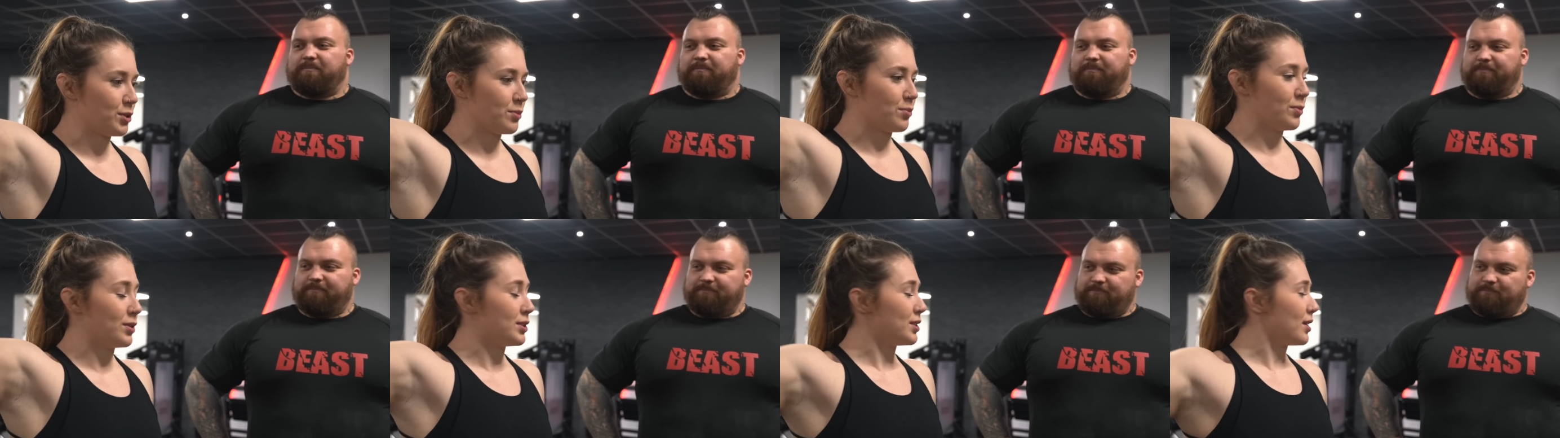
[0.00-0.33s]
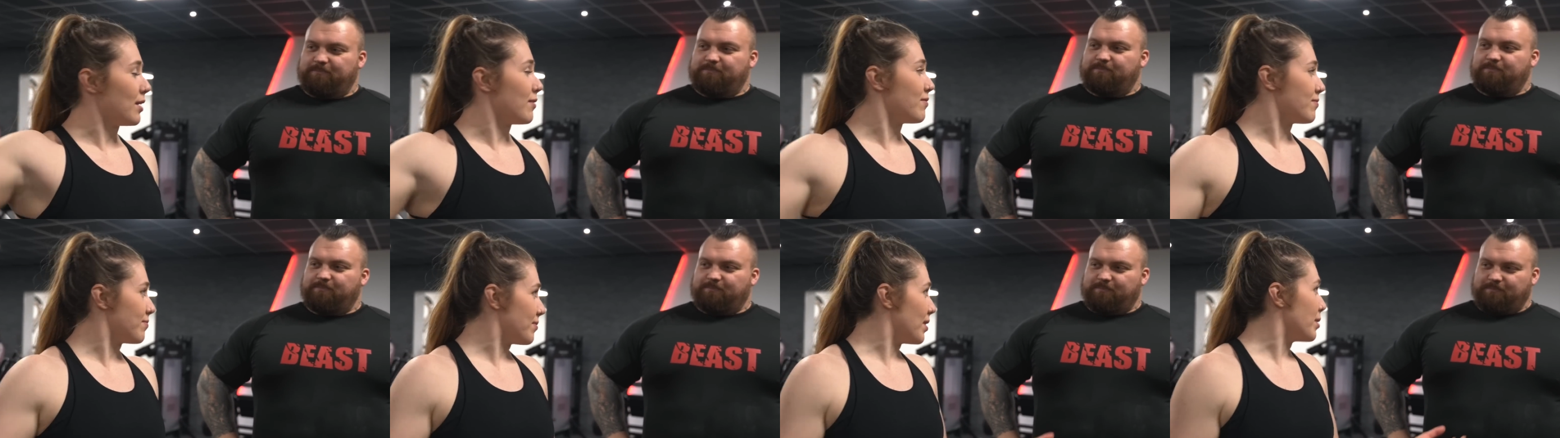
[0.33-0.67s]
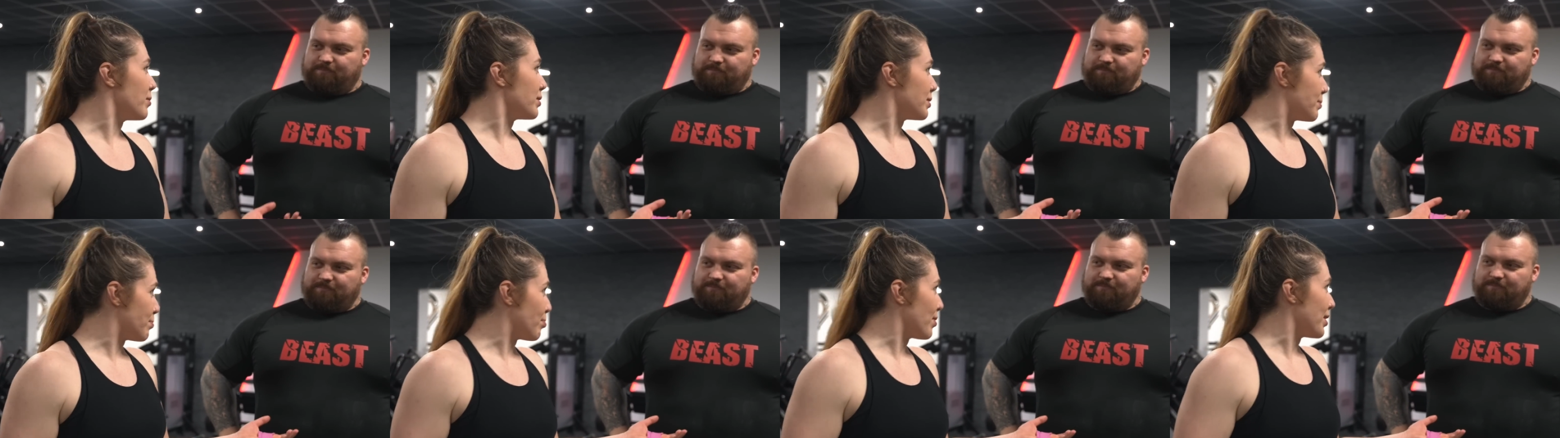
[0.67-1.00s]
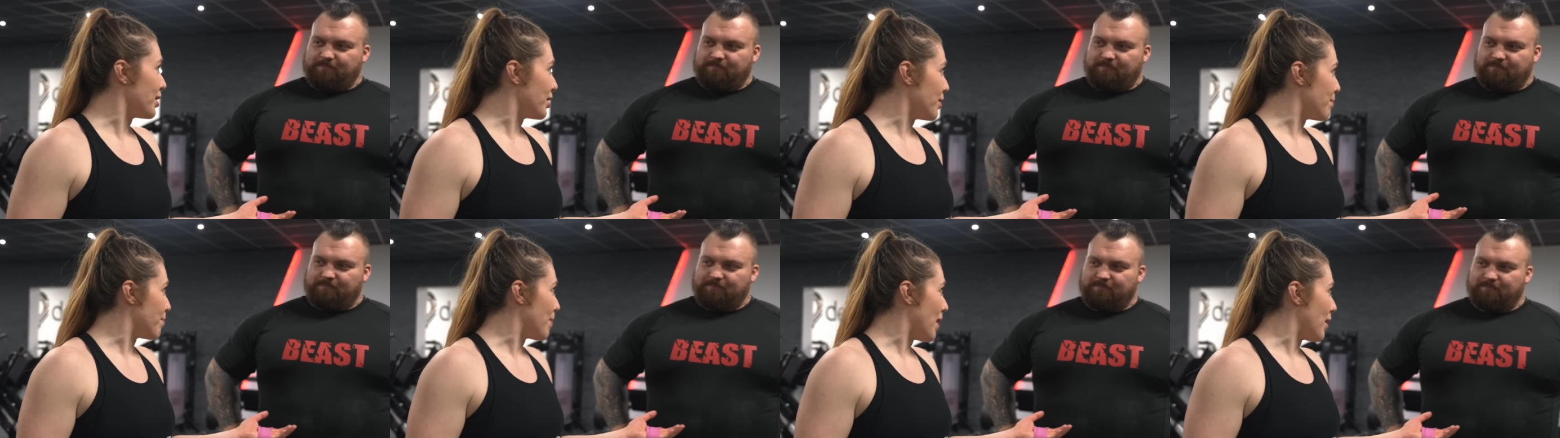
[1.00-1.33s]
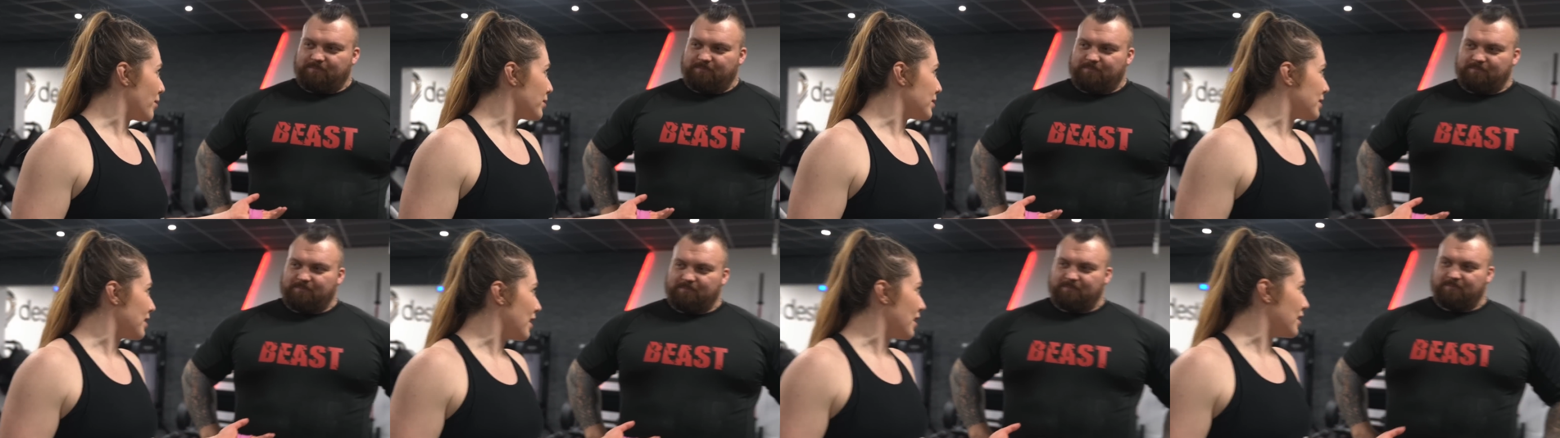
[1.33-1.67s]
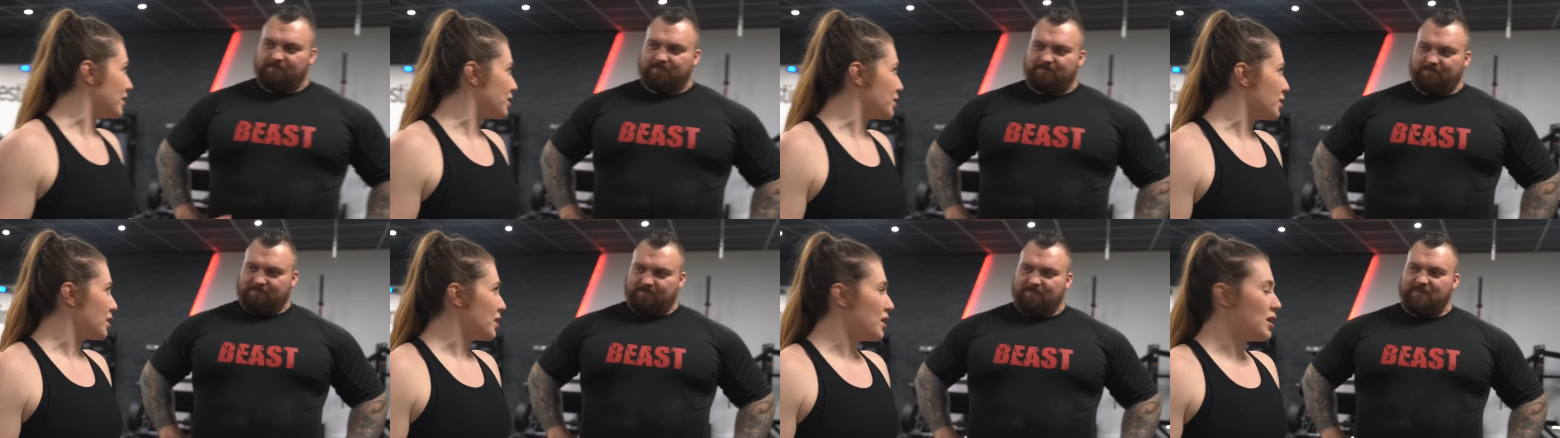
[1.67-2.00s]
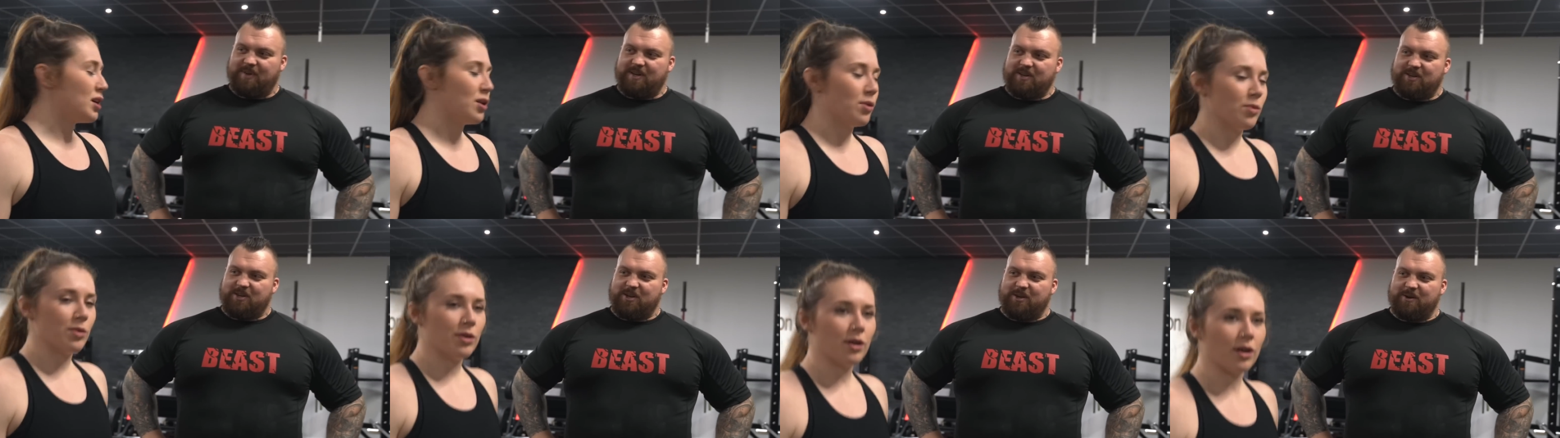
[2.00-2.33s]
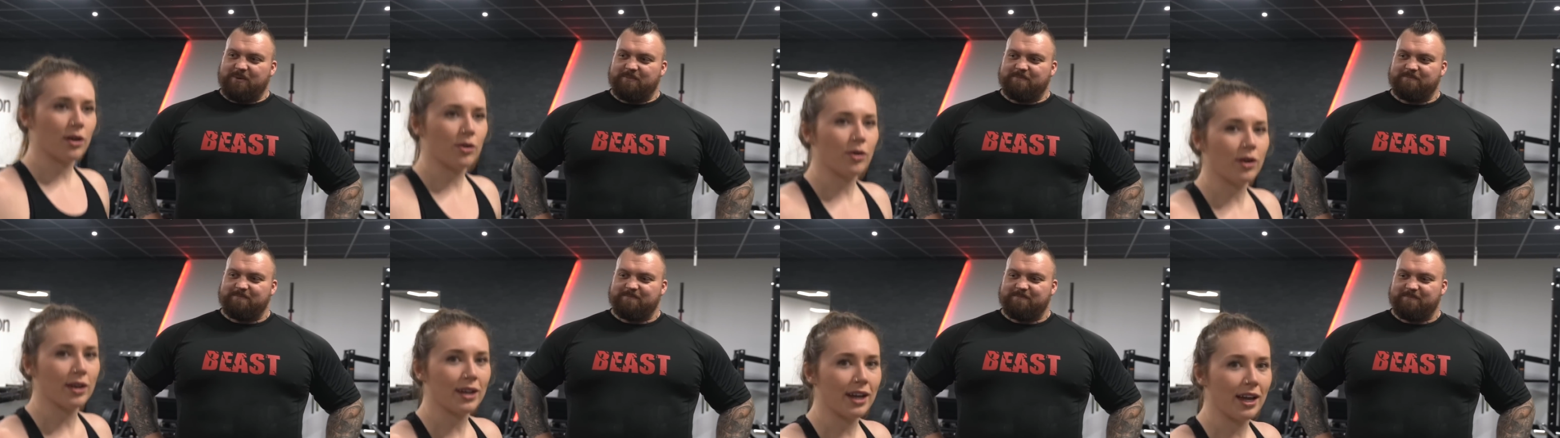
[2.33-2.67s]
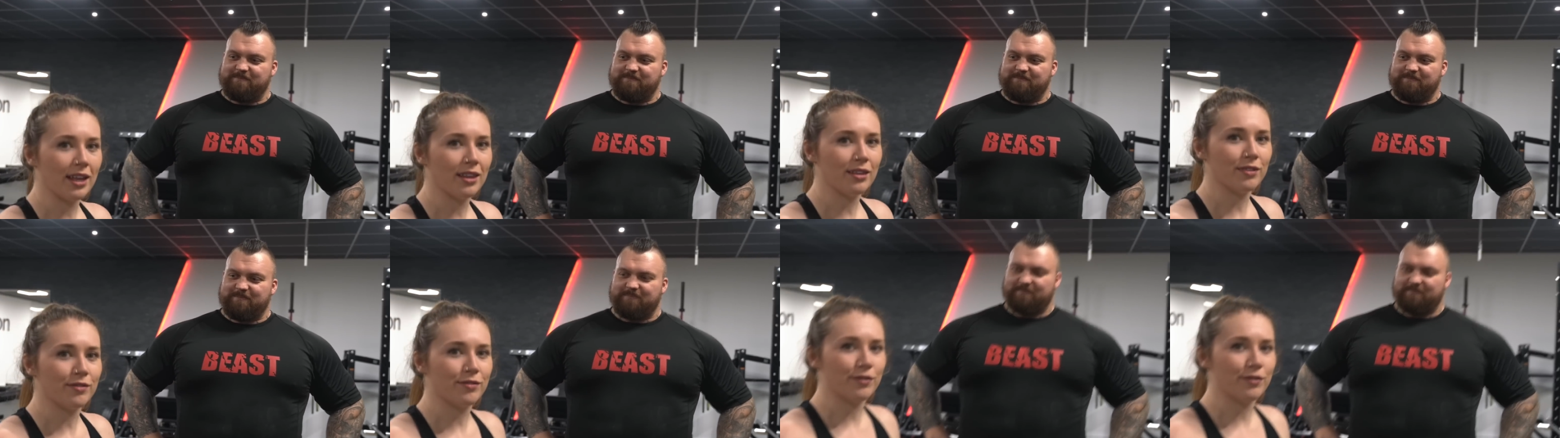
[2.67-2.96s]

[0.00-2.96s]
Speaker 1: which I, it was a pretty good power snatch. Thank Not you. quite getting the